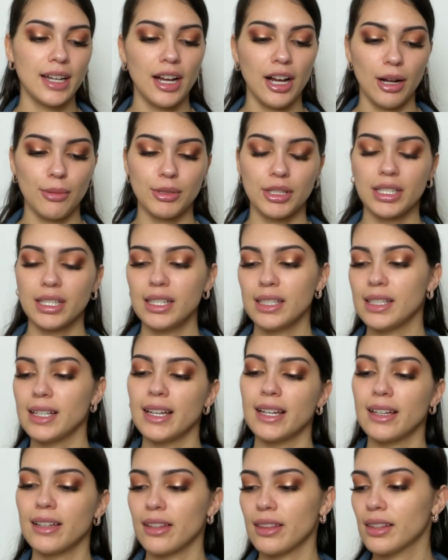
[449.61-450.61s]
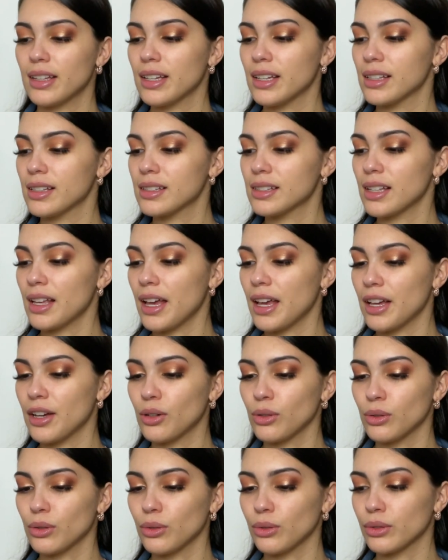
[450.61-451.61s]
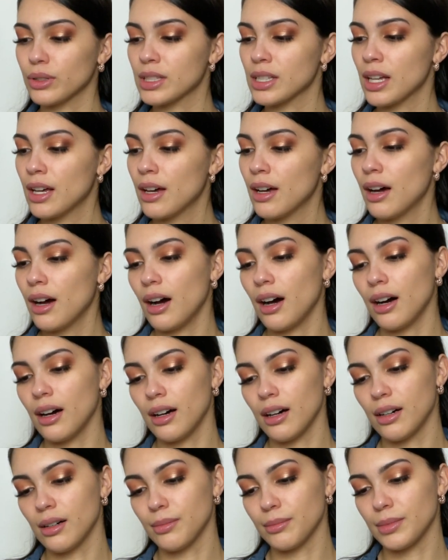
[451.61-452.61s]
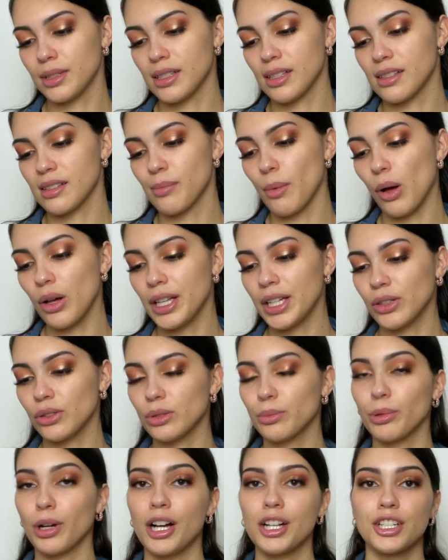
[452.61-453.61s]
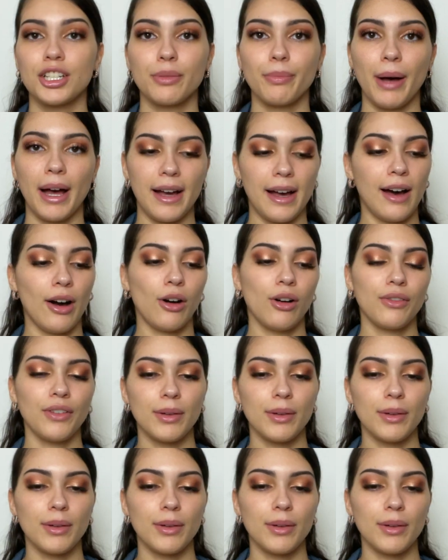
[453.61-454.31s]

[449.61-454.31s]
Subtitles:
I'm just gonna take this angled, it's a small angled brush by e.l.f.